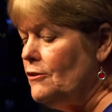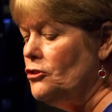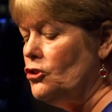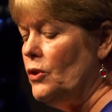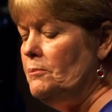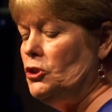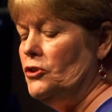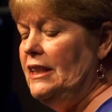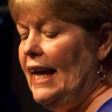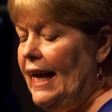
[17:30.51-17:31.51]

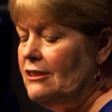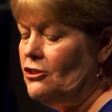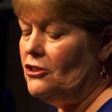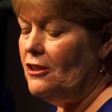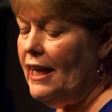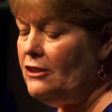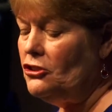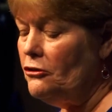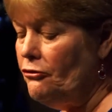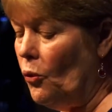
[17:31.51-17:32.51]
scripture in Esther
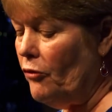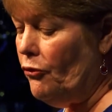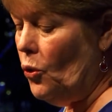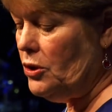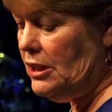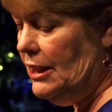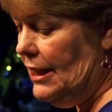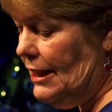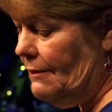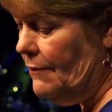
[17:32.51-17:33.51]

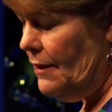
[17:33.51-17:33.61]
4:14.